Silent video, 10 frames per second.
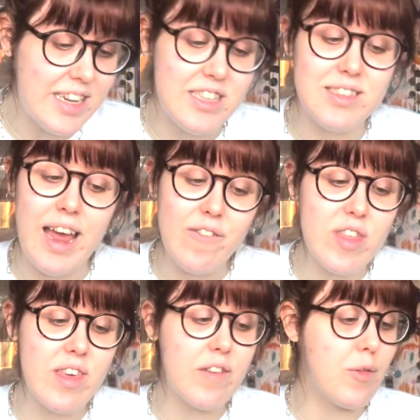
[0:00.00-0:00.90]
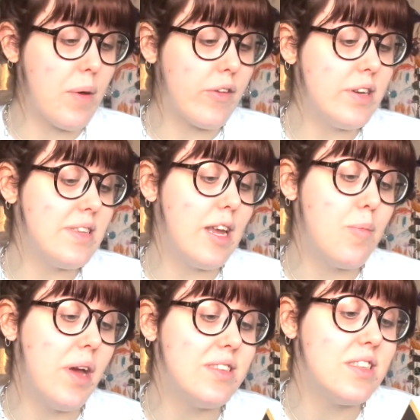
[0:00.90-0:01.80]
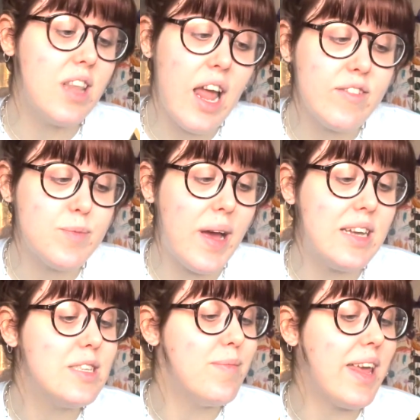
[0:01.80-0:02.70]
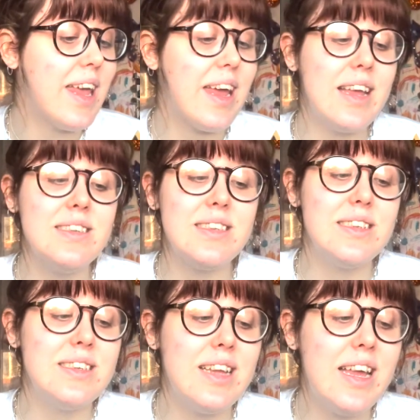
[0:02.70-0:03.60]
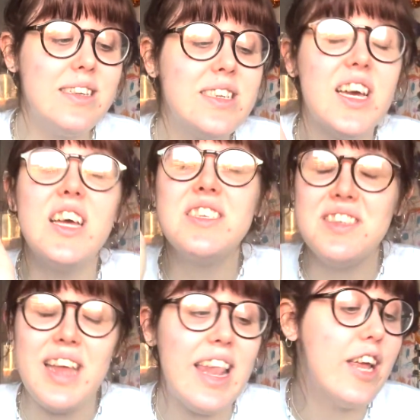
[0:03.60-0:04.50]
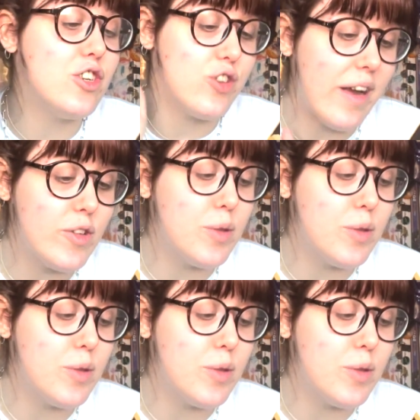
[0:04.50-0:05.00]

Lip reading: It does everything from increasing a person's lifespan to making interstellar travel